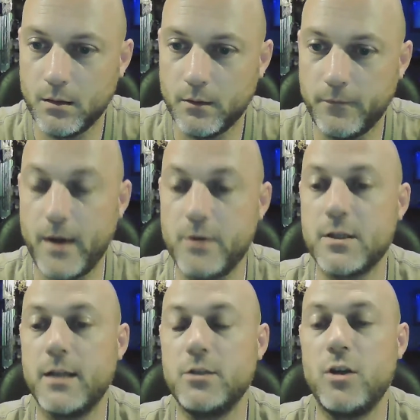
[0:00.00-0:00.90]

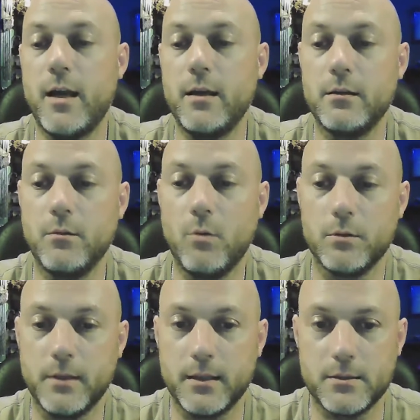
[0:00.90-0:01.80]
Fireside chat.
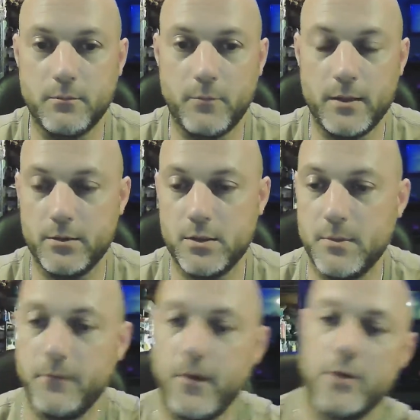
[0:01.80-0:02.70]
Well, we used to be
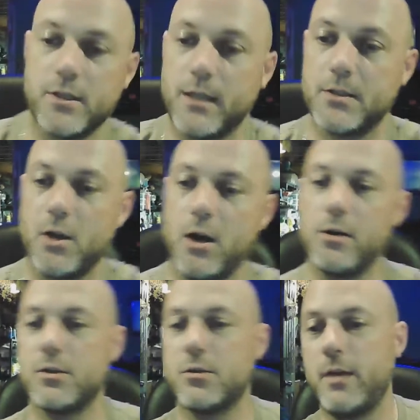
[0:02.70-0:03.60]
Fireside
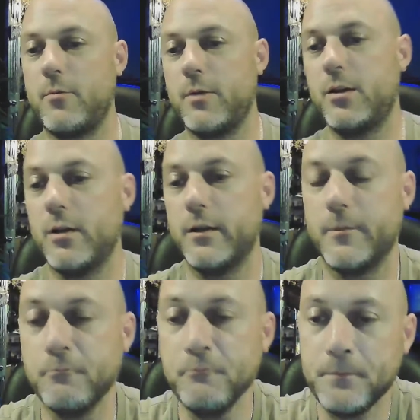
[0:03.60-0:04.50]
Cigars, so yeah, we could.
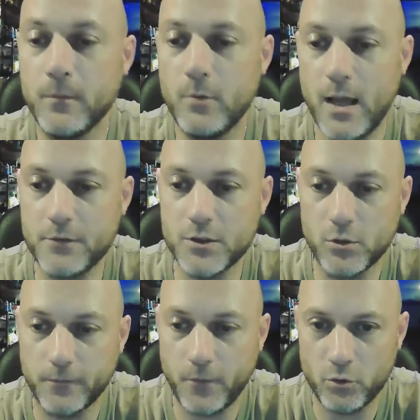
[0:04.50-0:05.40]
We'd have to do
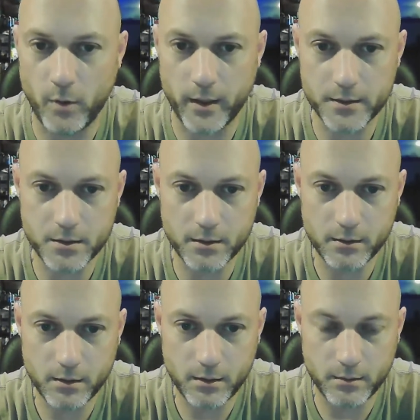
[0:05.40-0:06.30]
it phone wise,
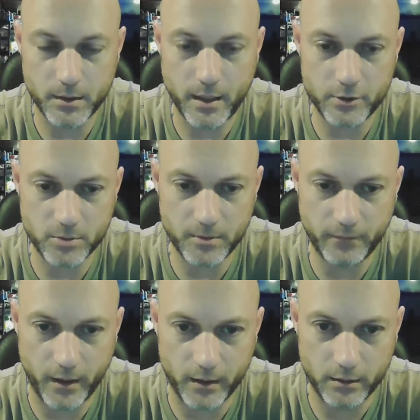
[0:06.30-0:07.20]
but that should be
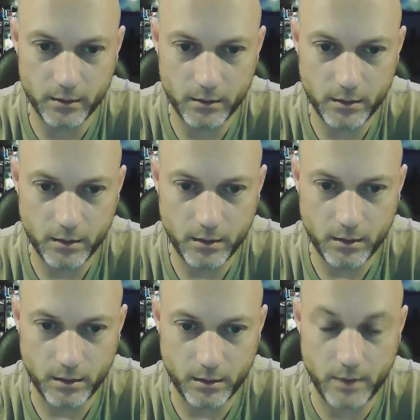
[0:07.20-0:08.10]
fine.
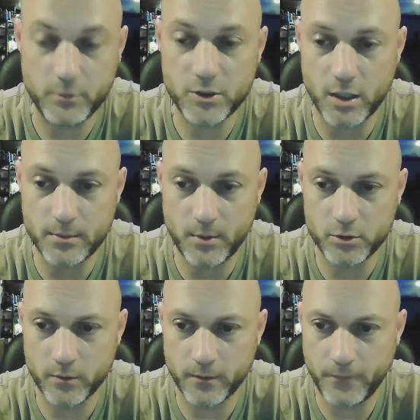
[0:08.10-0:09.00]
And we talked about
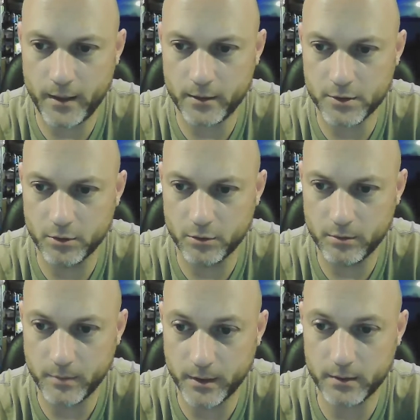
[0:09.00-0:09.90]
doing a fire too,
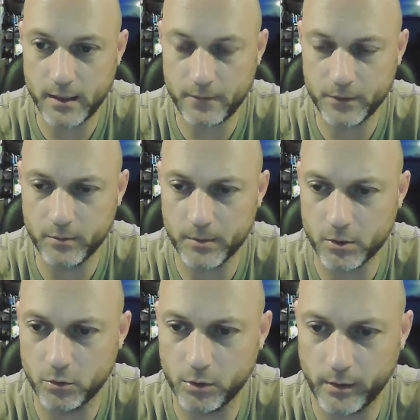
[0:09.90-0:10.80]
but it definitely would be
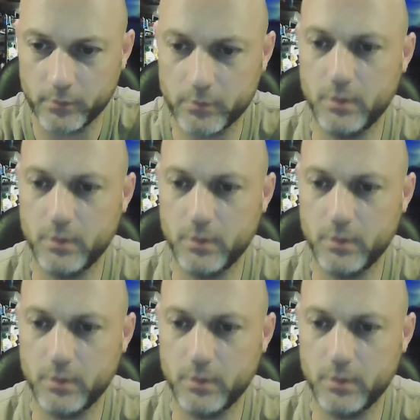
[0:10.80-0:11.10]
cooler out.